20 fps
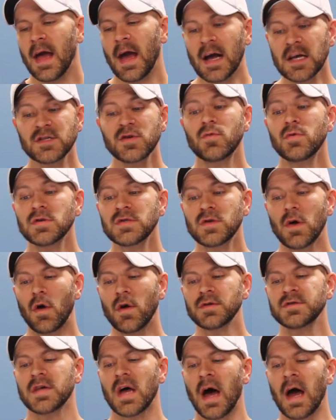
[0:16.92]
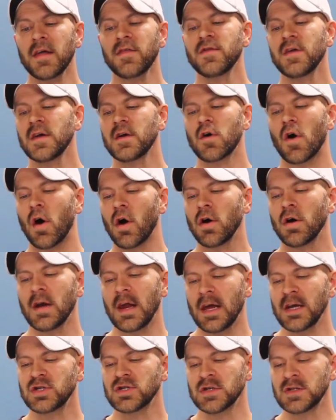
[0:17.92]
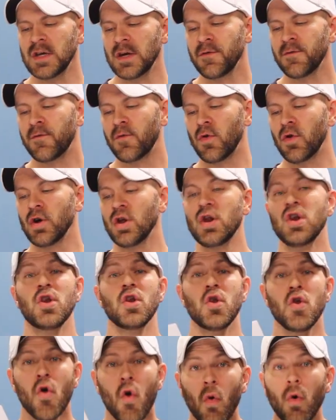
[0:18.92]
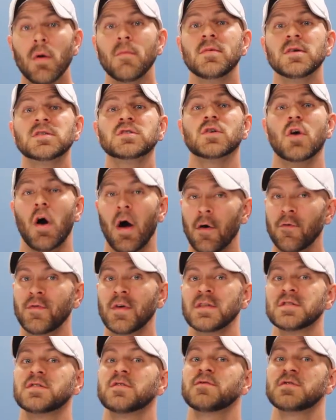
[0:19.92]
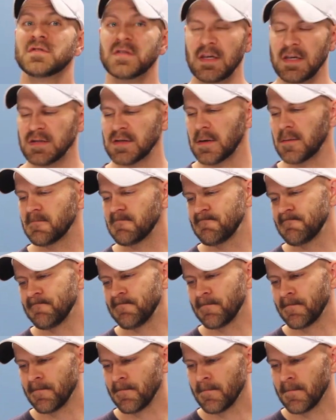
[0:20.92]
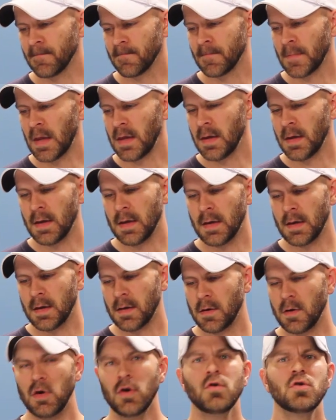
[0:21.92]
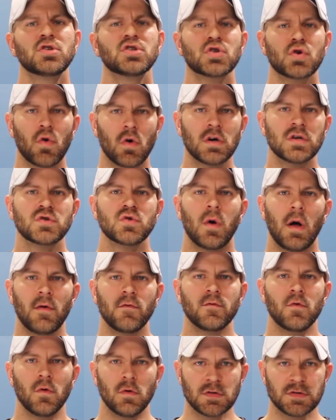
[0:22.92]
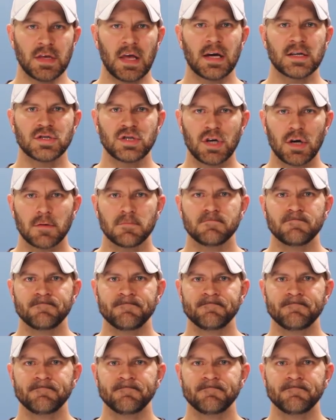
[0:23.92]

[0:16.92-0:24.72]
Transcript: As a result, I think RNH is in for an enormous offensive season. Nuge scored 12 goals last year.